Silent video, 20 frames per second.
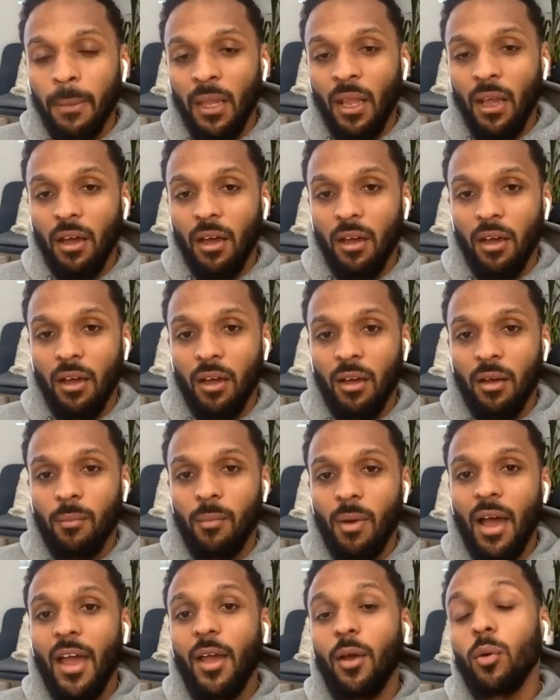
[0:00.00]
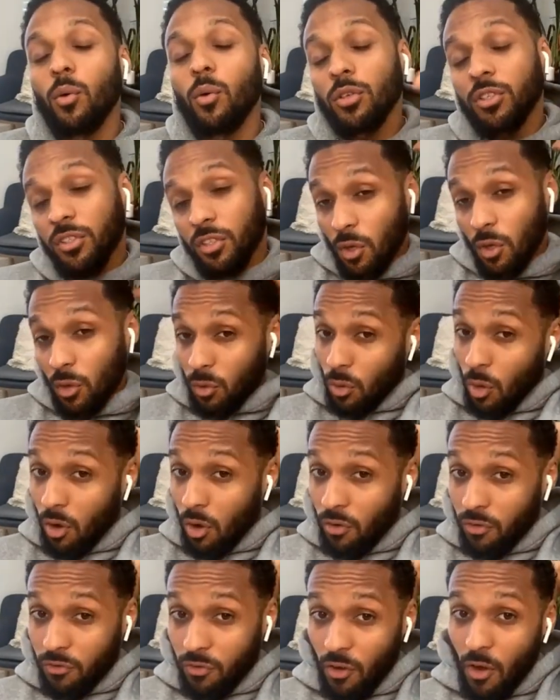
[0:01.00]
I also
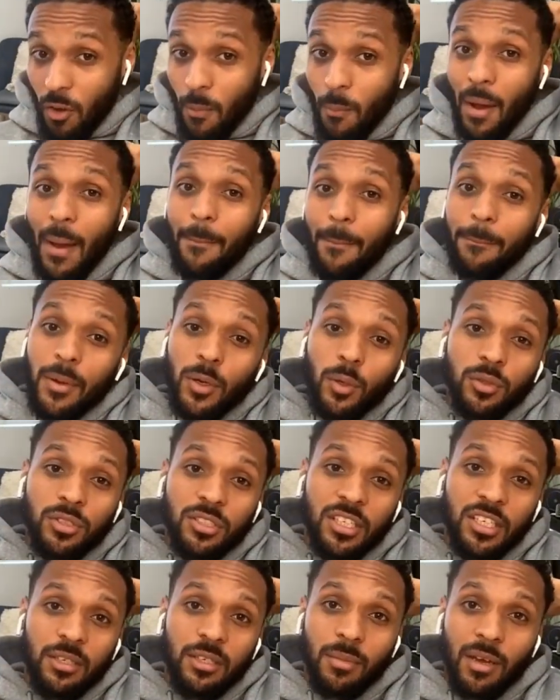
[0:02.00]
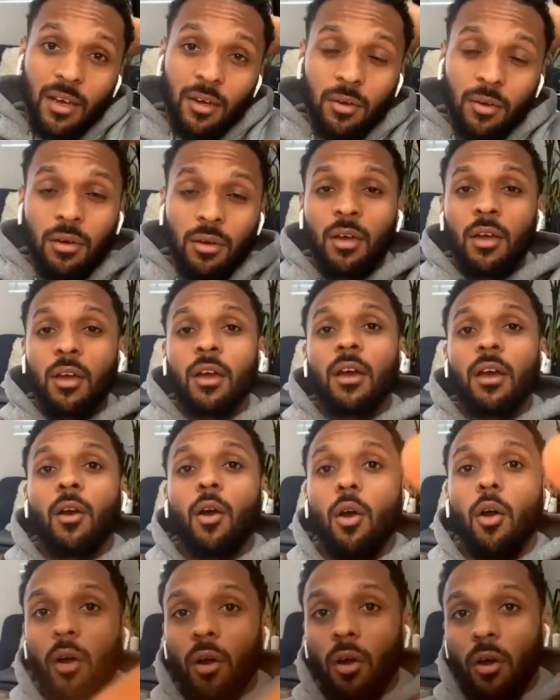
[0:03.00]
offer my build team out
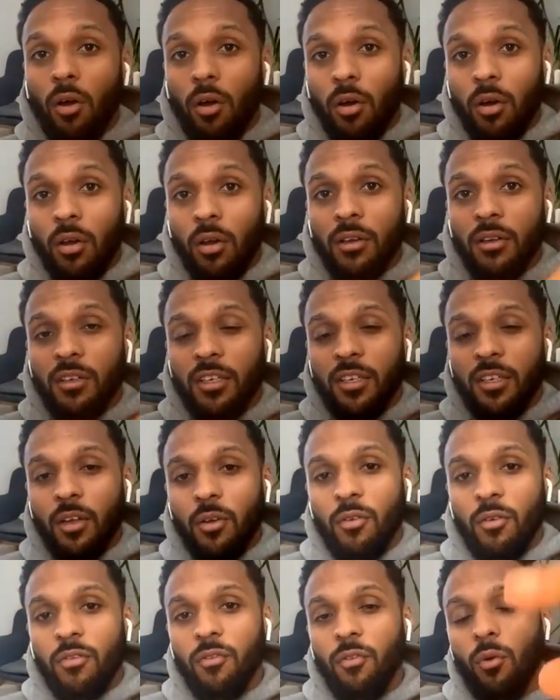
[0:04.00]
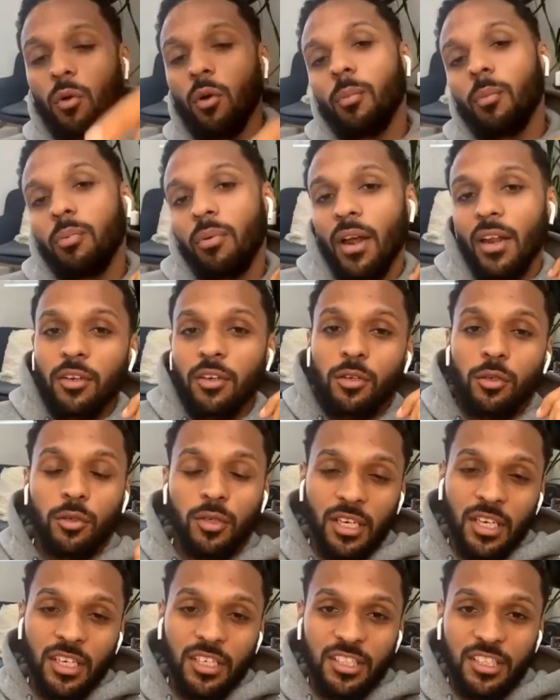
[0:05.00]
on, for brand new
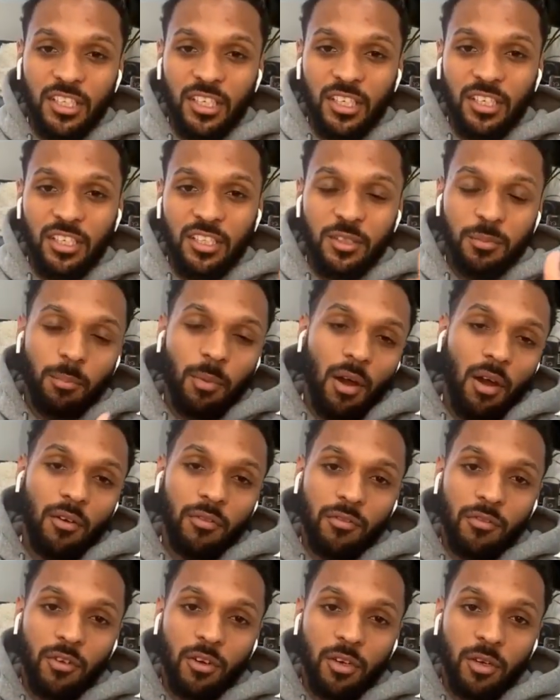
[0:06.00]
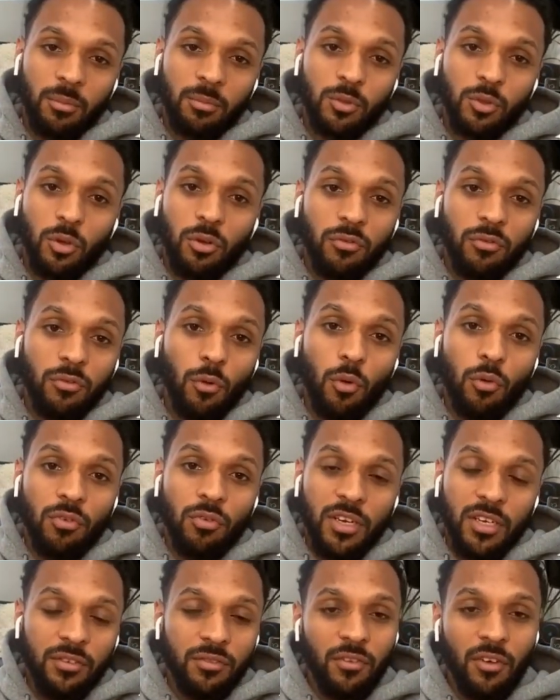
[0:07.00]
kitchens, bathrooms, or full
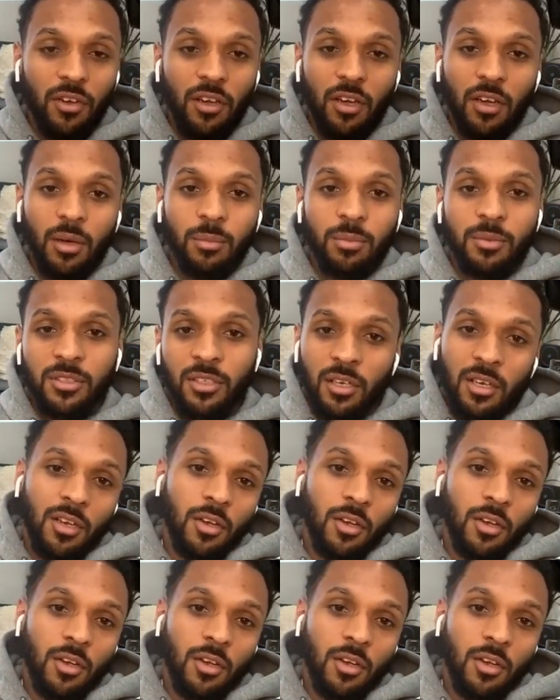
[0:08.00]
refurbs,